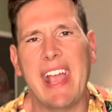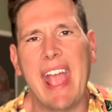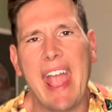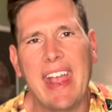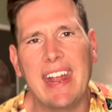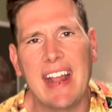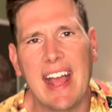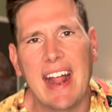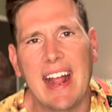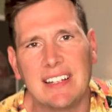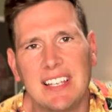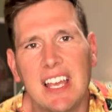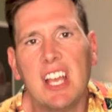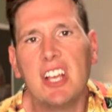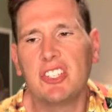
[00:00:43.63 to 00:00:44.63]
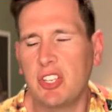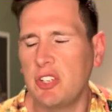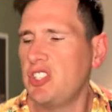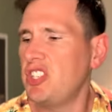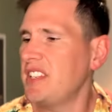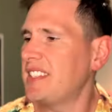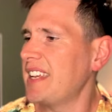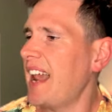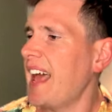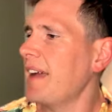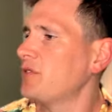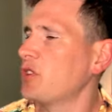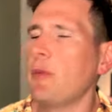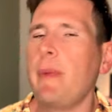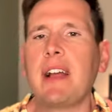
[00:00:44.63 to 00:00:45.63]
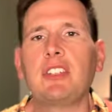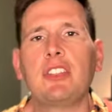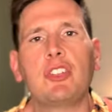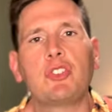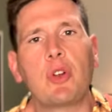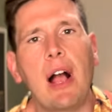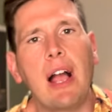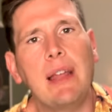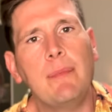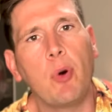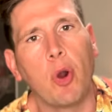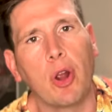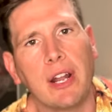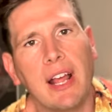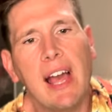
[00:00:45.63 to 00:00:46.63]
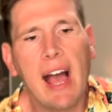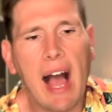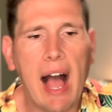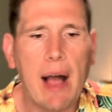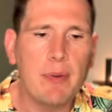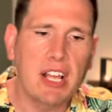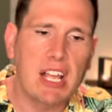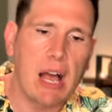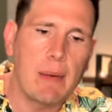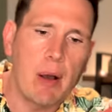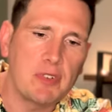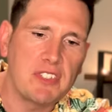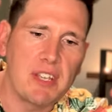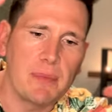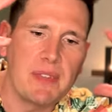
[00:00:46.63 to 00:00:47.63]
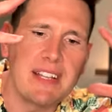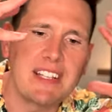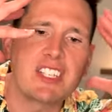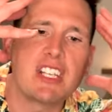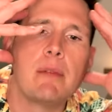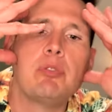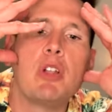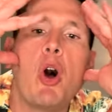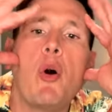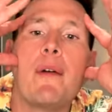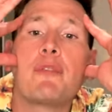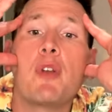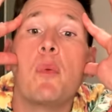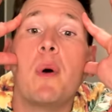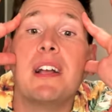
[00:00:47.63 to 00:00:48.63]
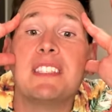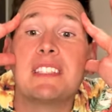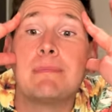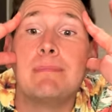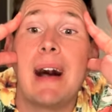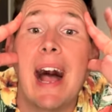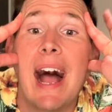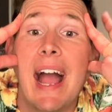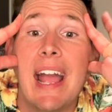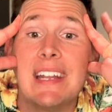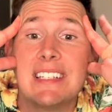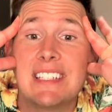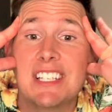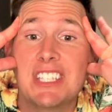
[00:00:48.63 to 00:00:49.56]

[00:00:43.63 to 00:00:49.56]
hated it. So she said, I have to go back to the drawing board. I'm gonna come up with something that's gonna blow everyone's mind to